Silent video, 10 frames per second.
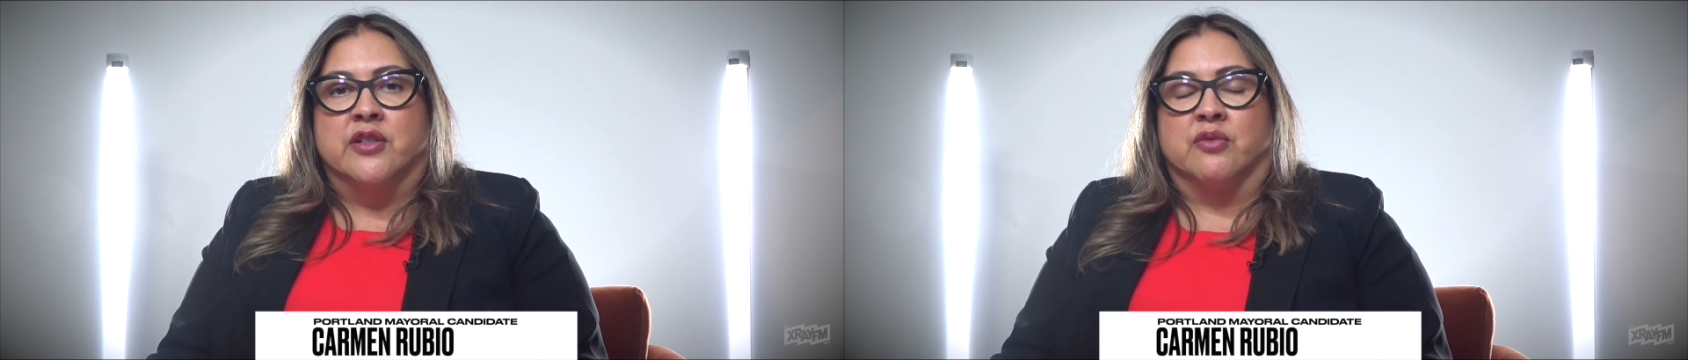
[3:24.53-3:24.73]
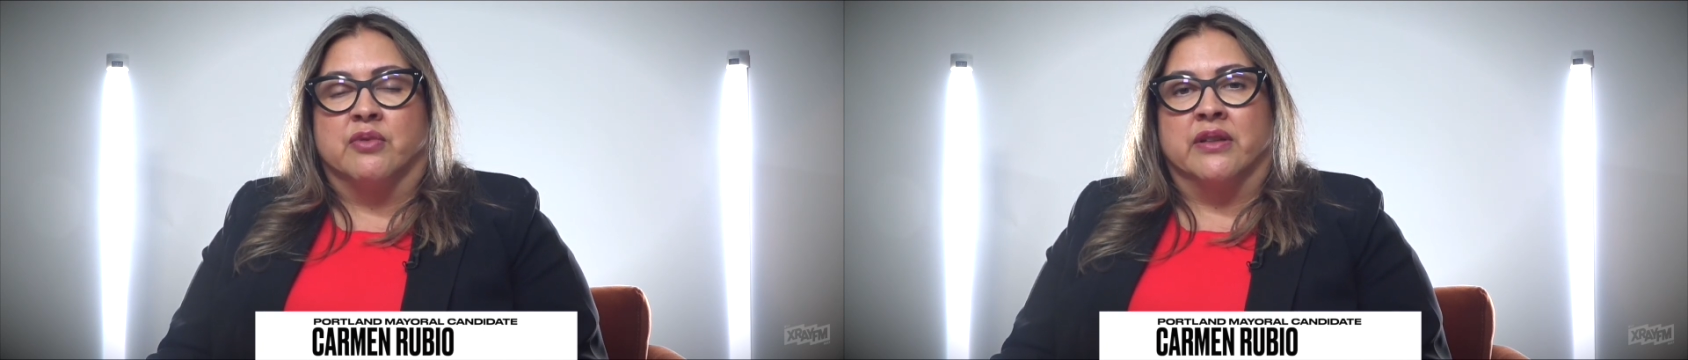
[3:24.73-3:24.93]

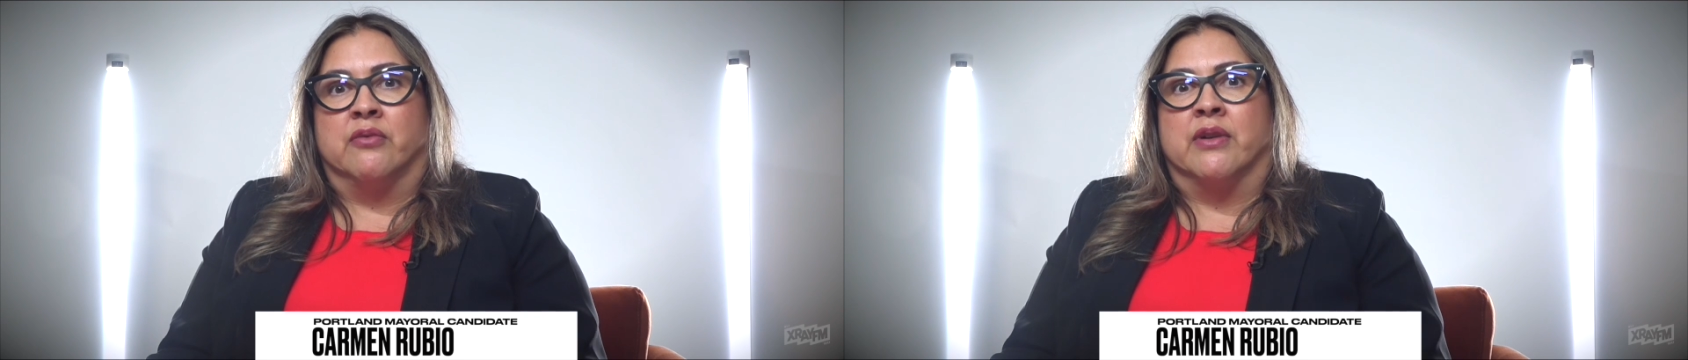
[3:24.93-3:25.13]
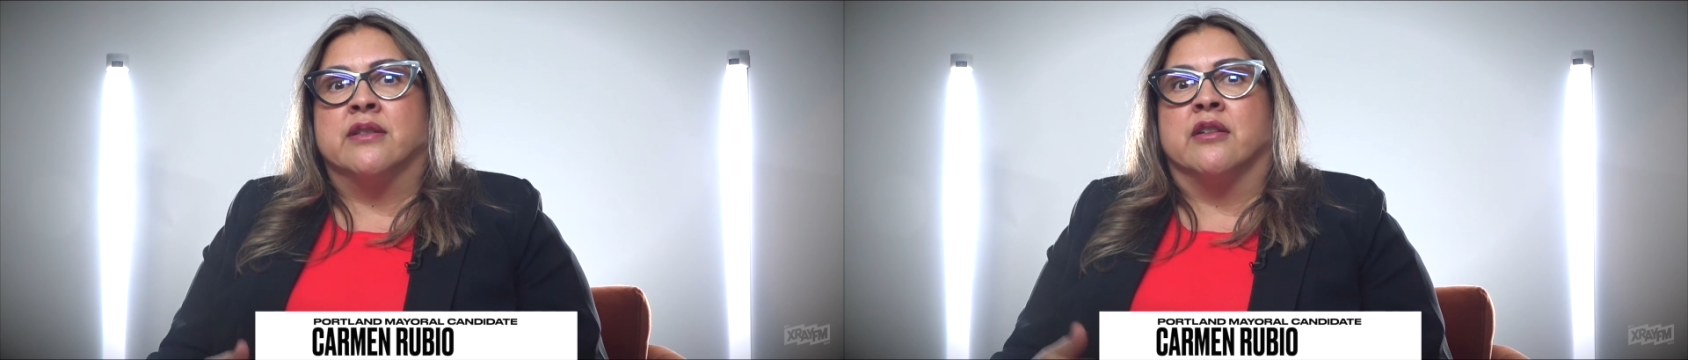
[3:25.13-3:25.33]
to really
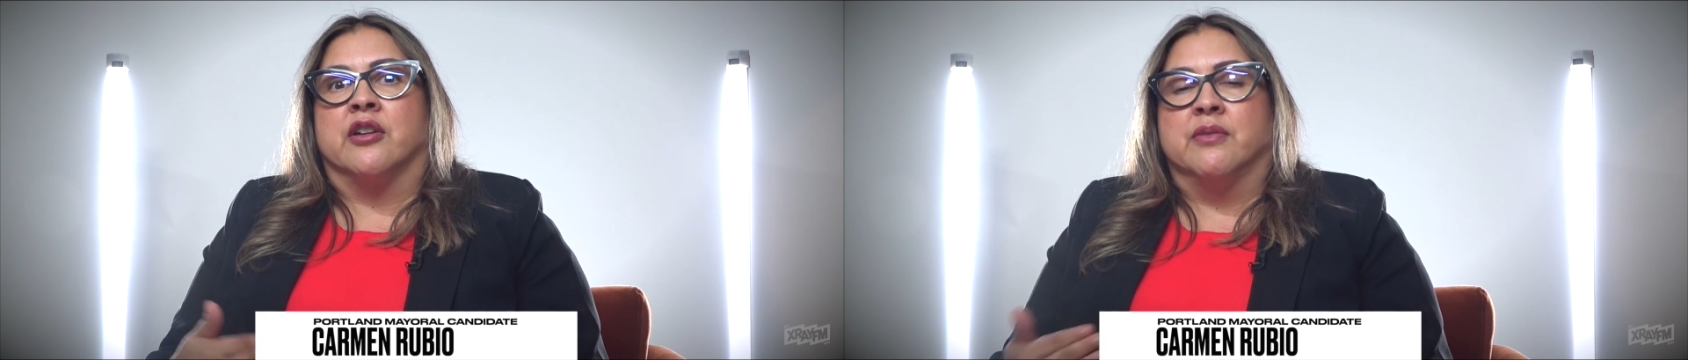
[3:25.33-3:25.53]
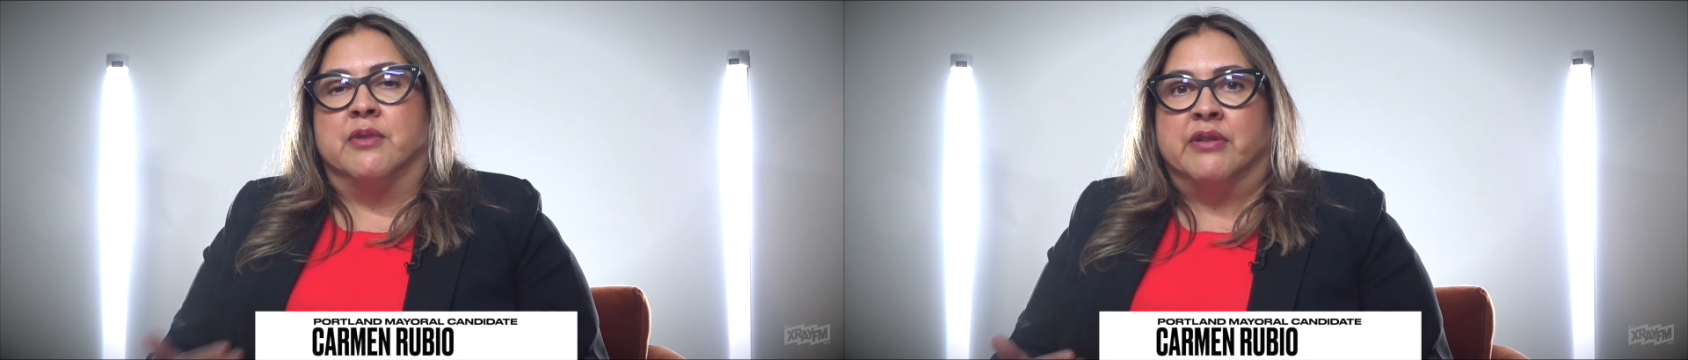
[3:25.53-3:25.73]
what is our
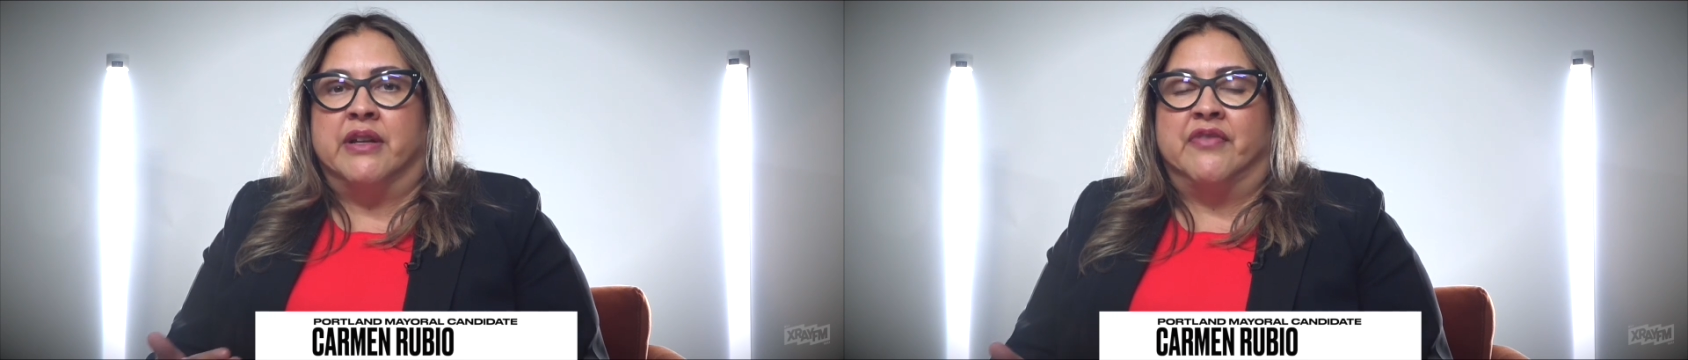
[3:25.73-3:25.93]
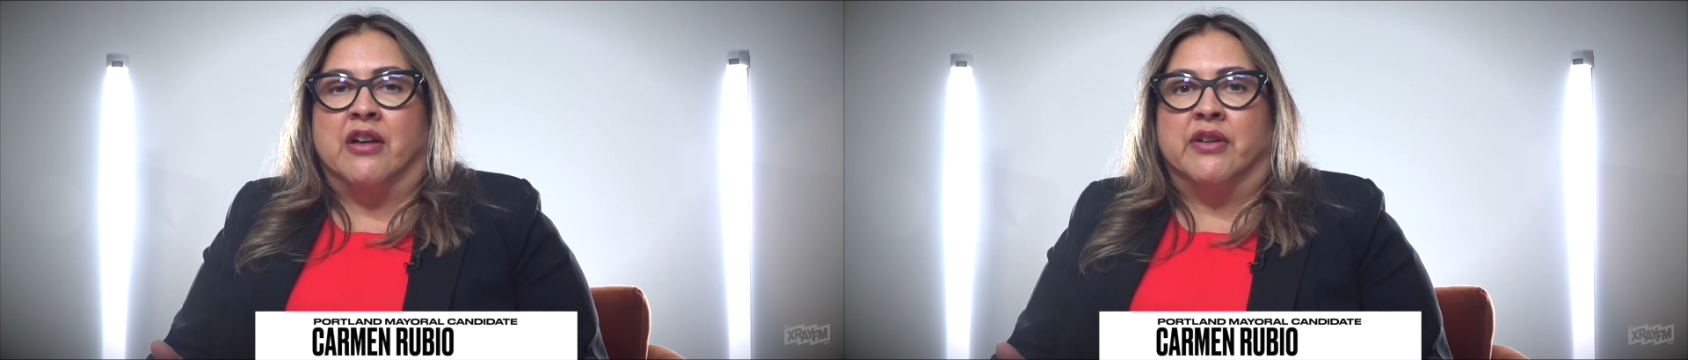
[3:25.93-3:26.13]

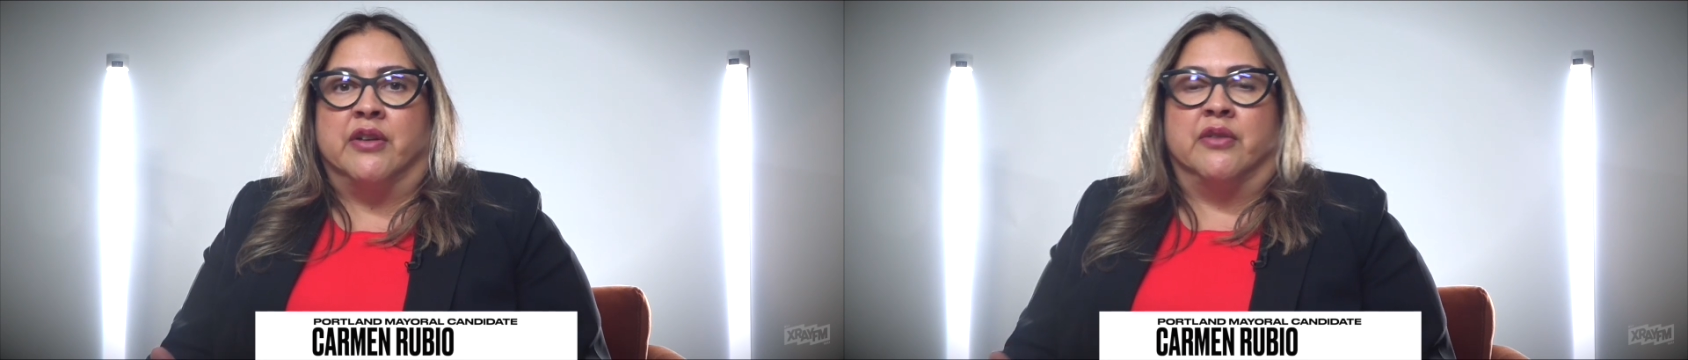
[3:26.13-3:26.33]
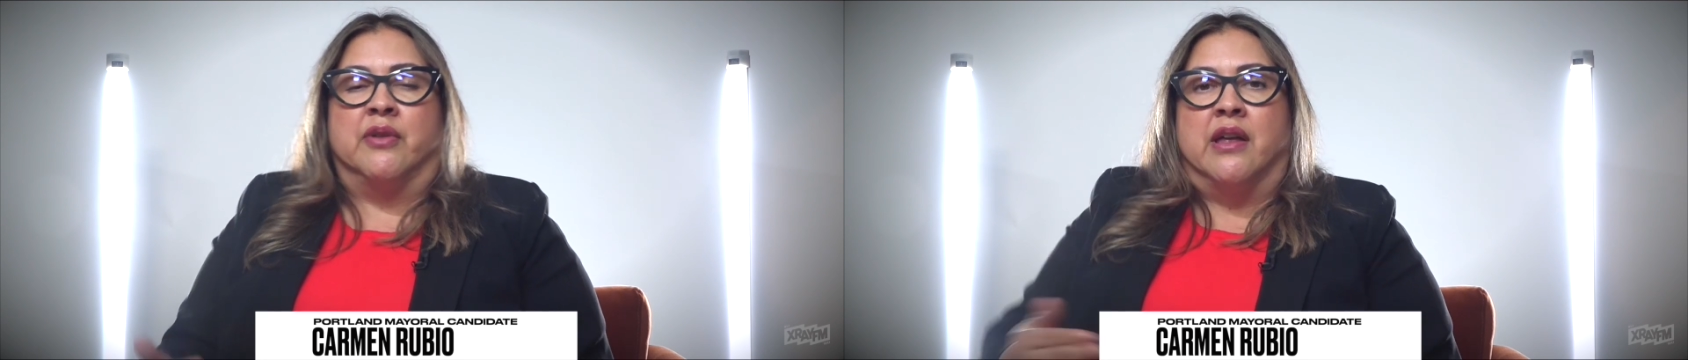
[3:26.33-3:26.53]
community
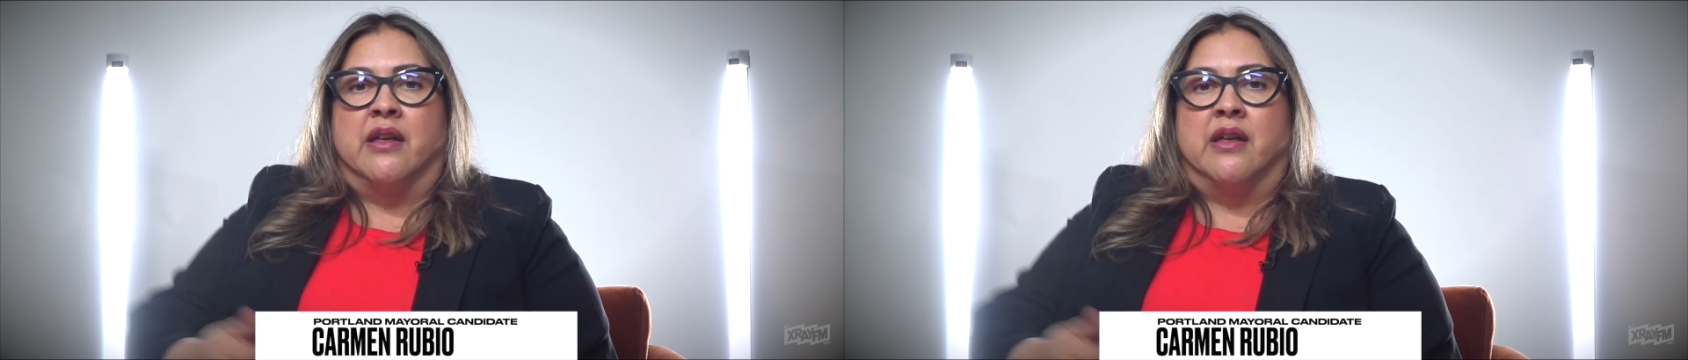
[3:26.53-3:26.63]
value?